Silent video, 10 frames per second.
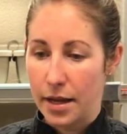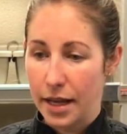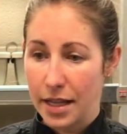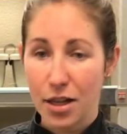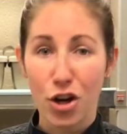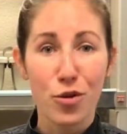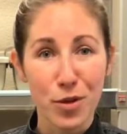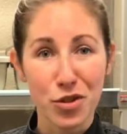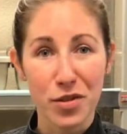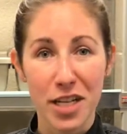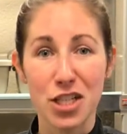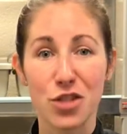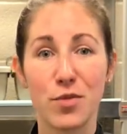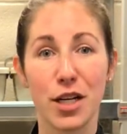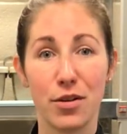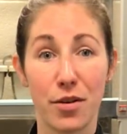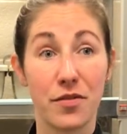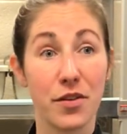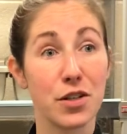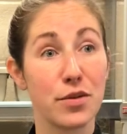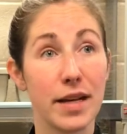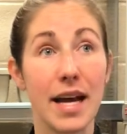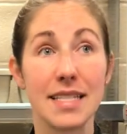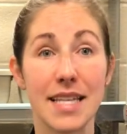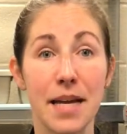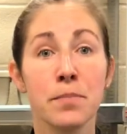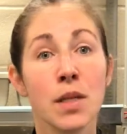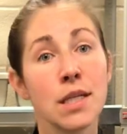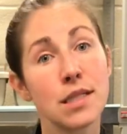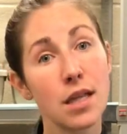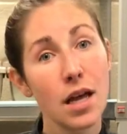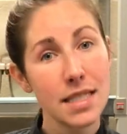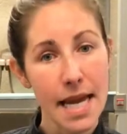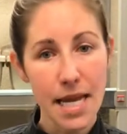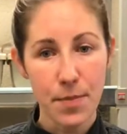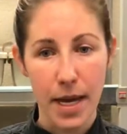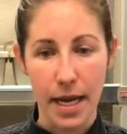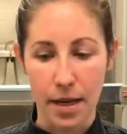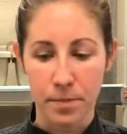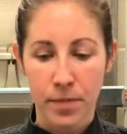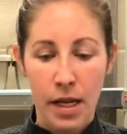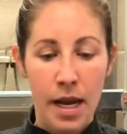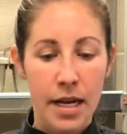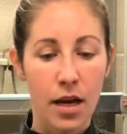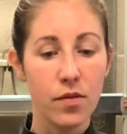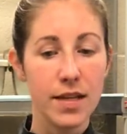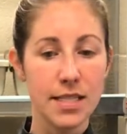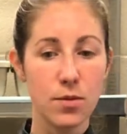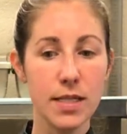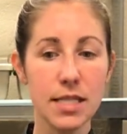in the commercial kitchen, we're going to refer to it as a saute pan. Now, this one